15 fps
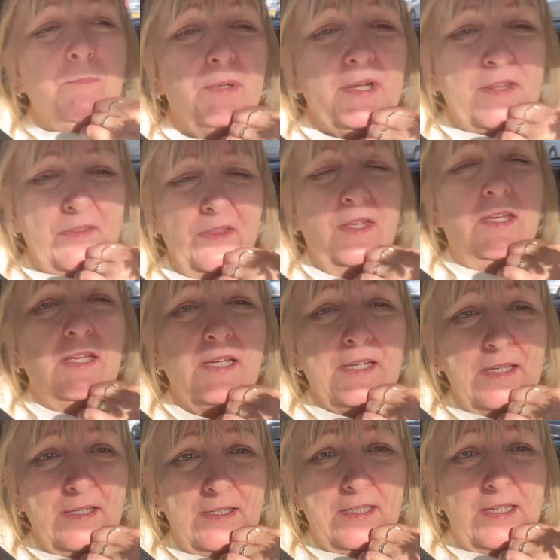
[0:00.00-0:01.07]
But I think
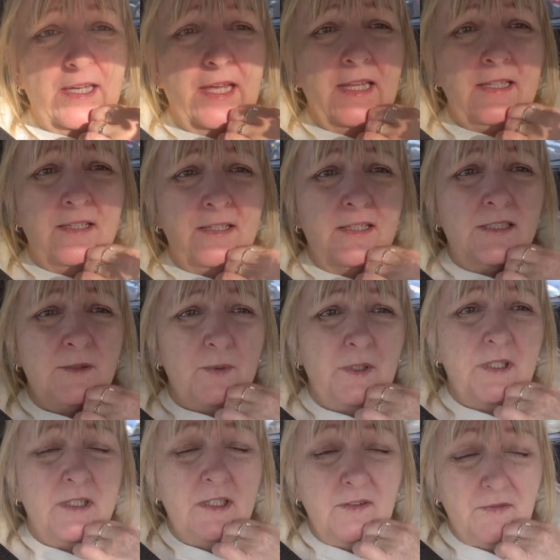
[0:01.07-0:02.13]
I'm going to end this
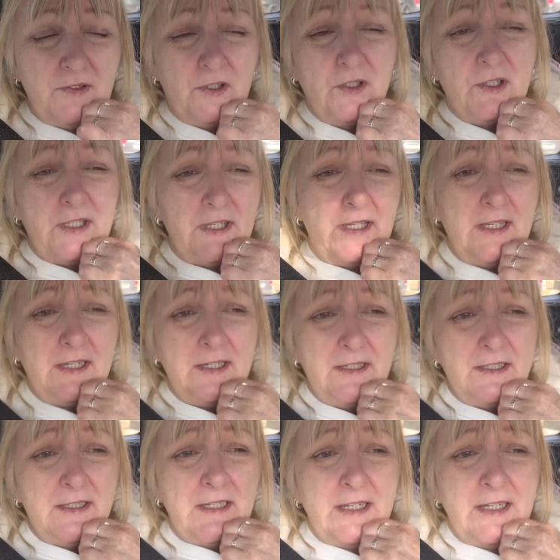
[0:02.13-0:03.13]
weekly vlog here.